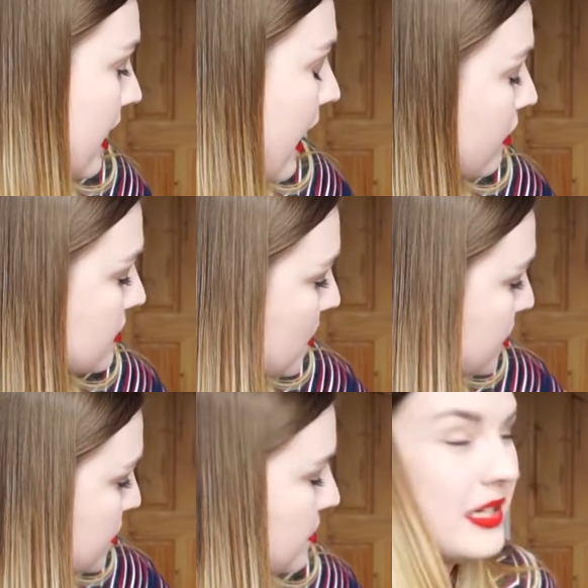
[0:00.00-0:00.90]
always
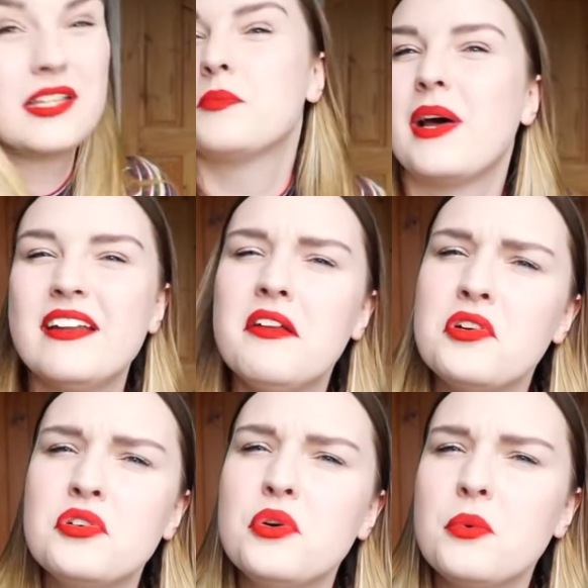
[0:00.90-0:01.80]
wanted to read this, but I never
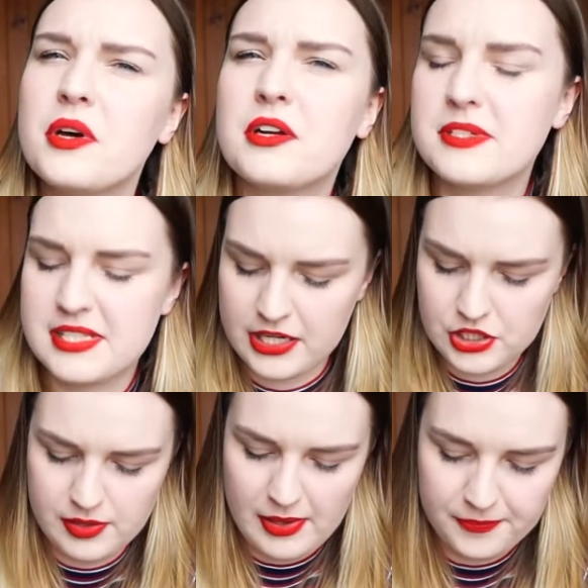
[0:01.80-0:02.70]
knew what it was
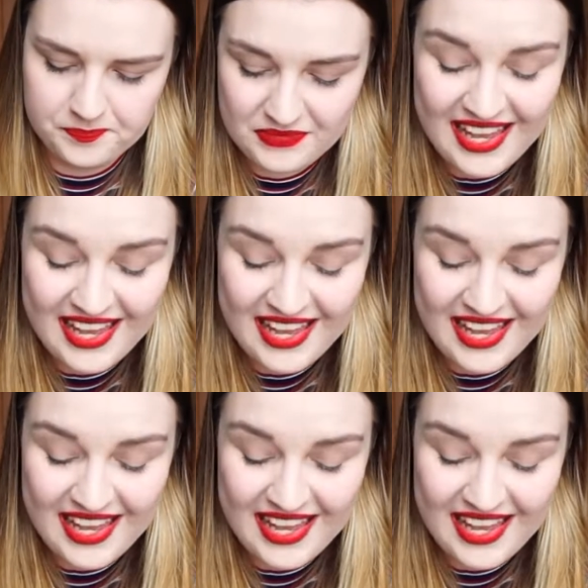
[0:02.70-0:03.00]
actually about.